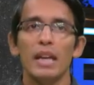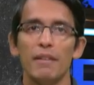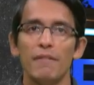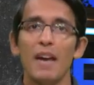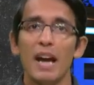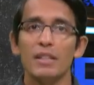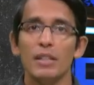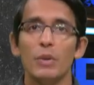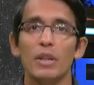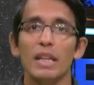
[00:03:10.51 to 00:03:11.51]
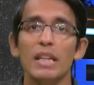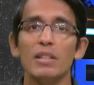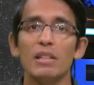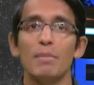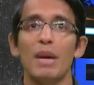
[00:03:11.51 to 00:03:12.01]
In fact, you could
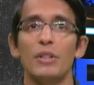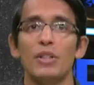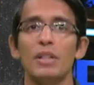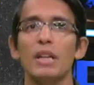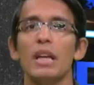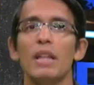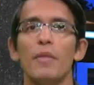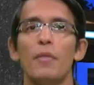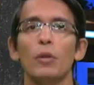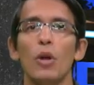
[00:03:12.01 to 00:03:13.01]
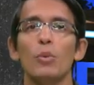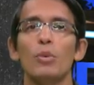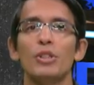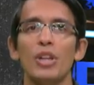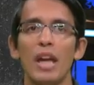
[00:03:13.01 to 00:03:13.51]
easily imagine that the load
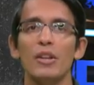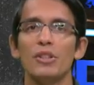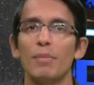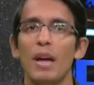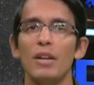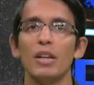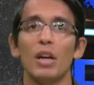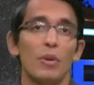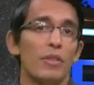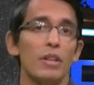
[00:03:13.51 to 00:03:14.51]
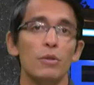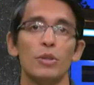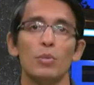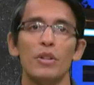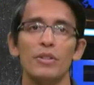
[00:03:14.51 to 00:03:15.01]
would change depending on what the
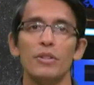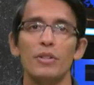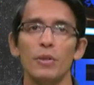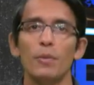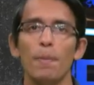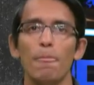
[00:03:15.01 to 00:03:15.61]
user wants to do.